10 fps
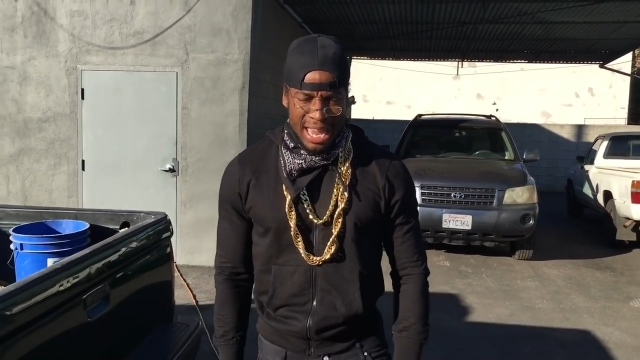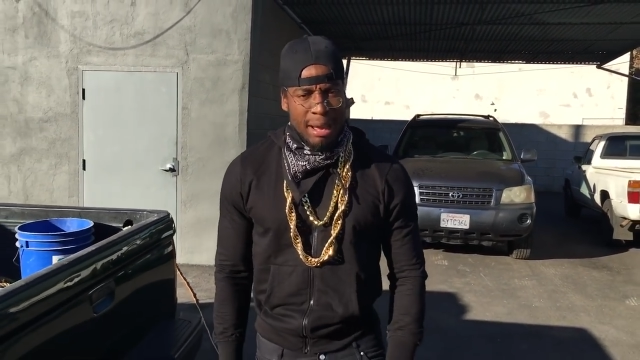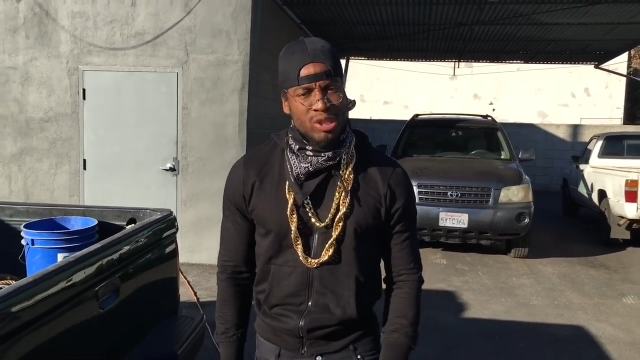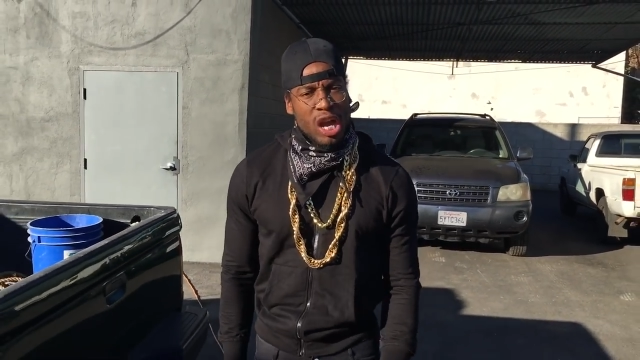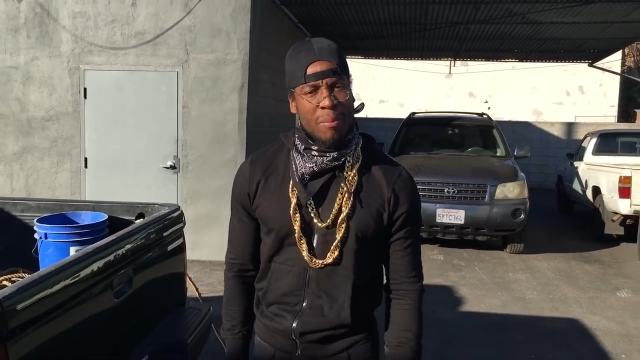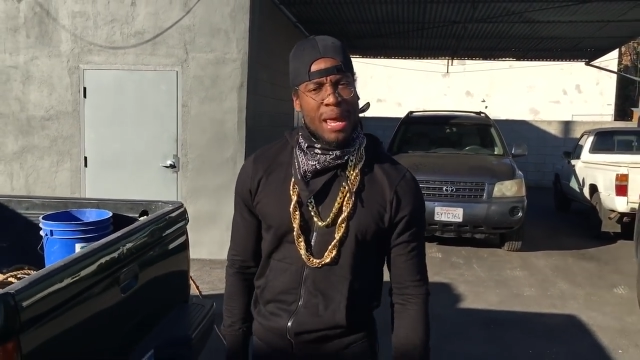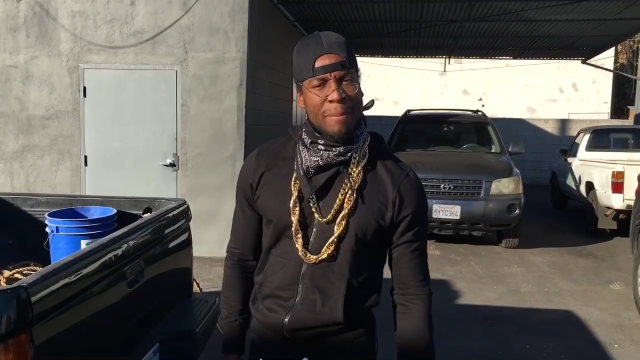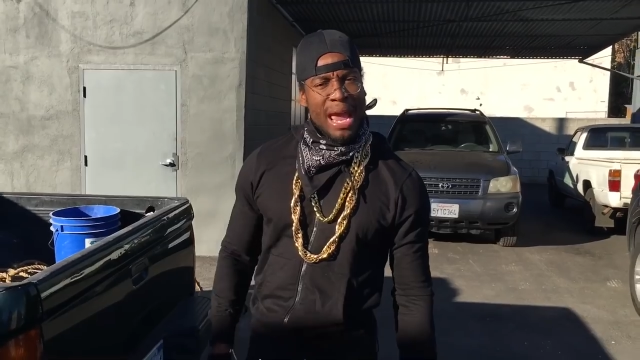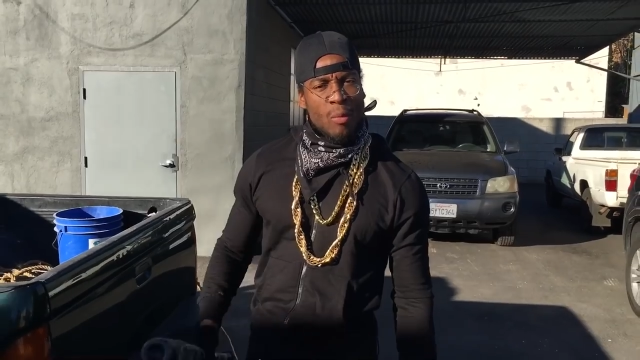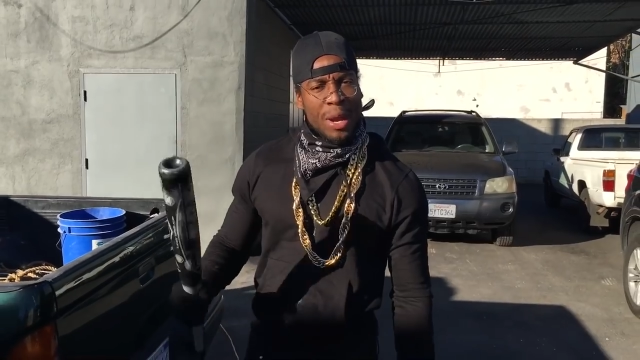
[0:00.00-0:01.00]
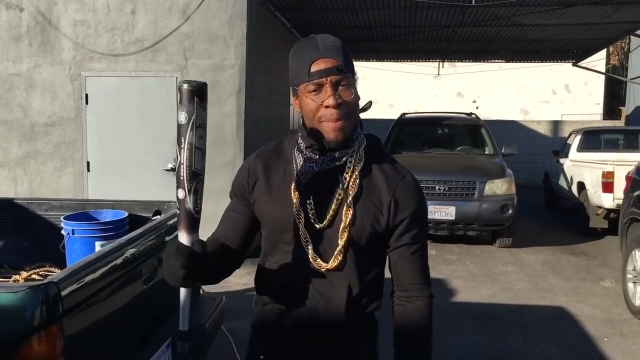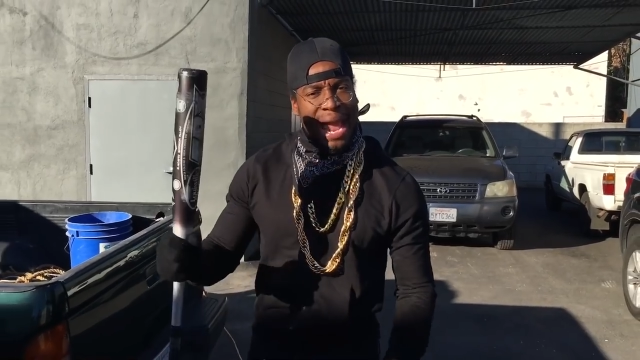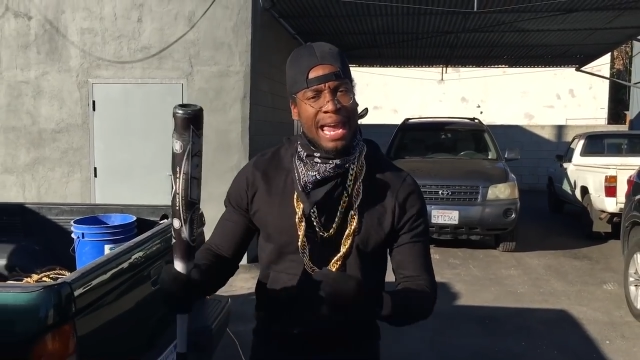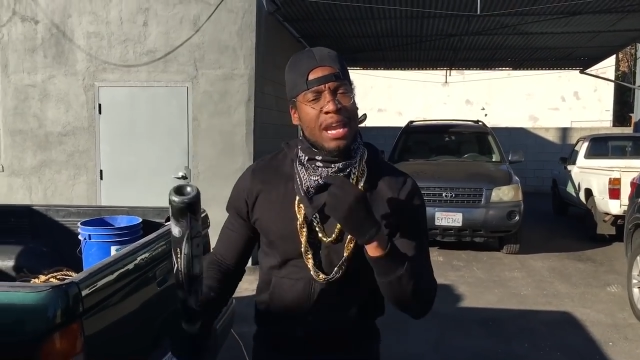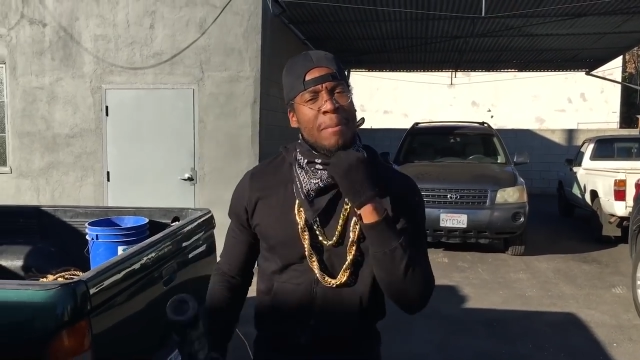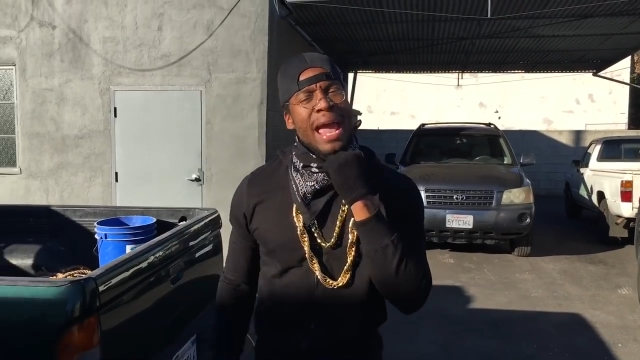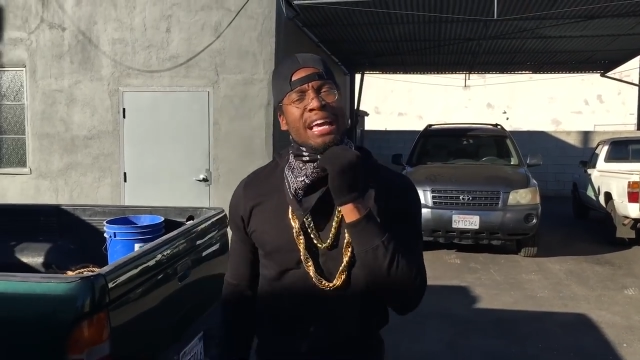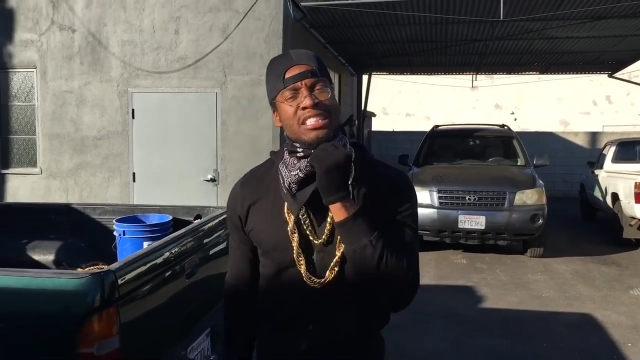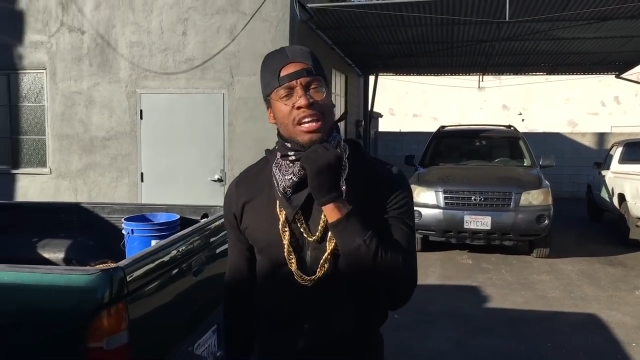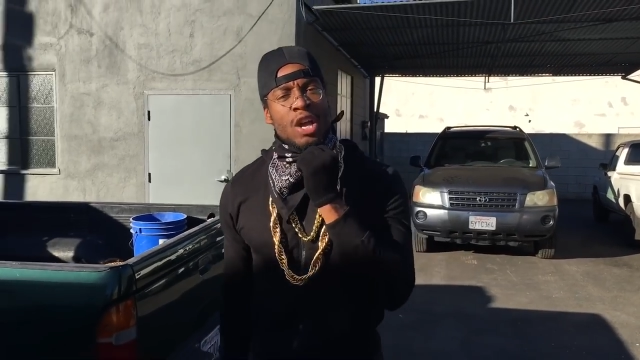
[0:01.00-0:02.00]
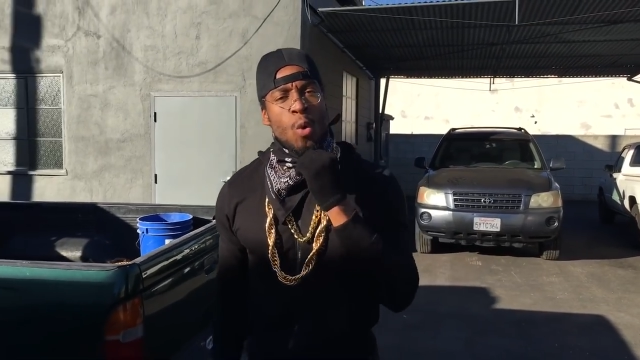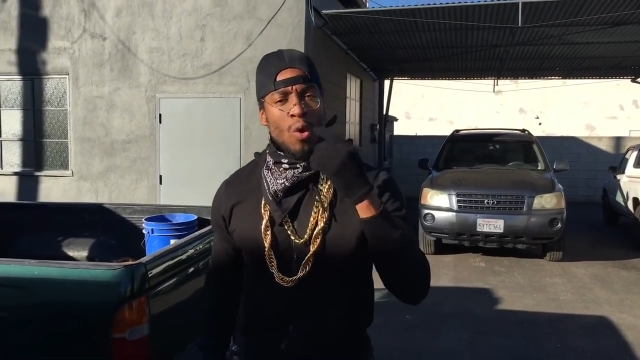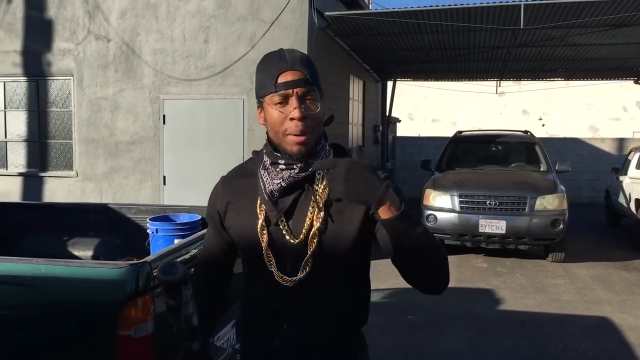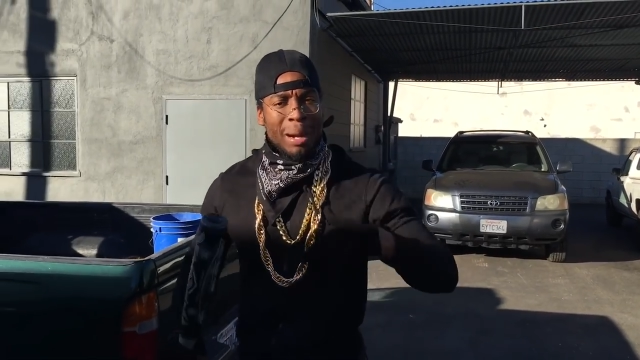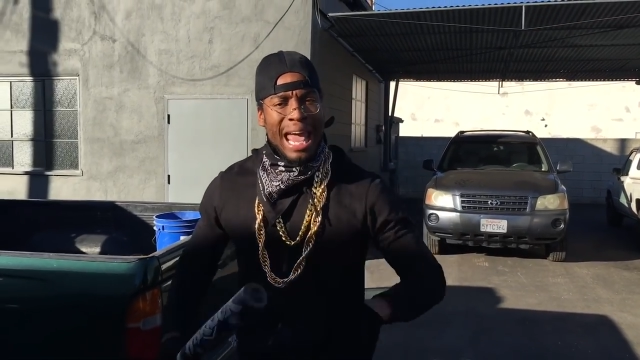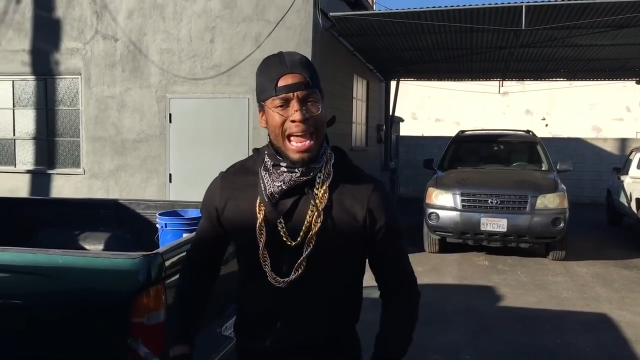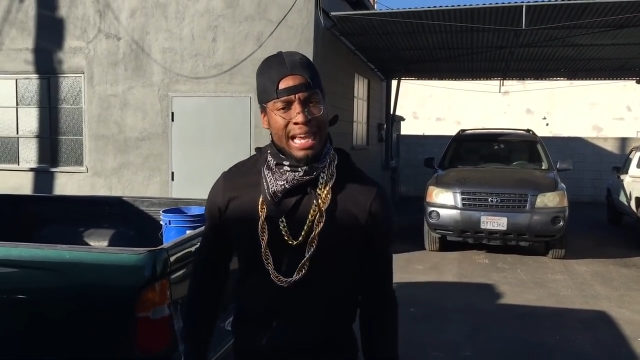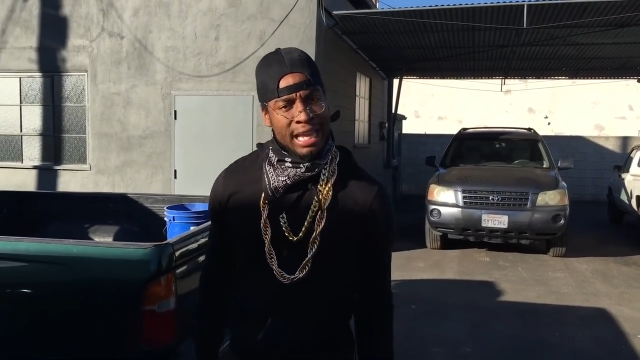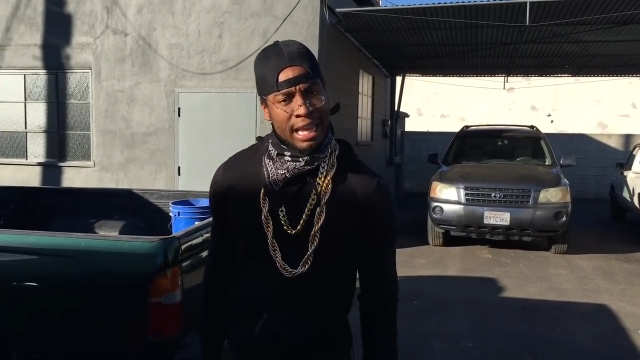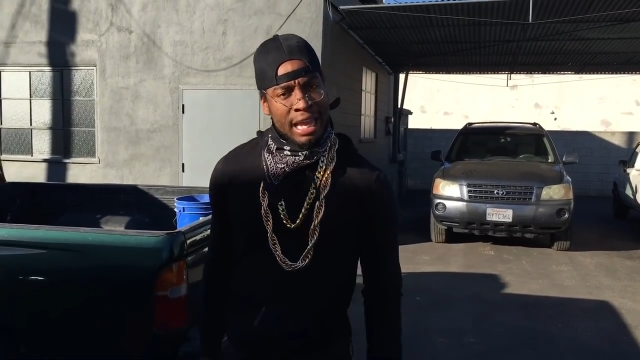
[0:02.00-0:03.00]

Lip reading: I'm talking about a man with a bat and a mask, wearing black,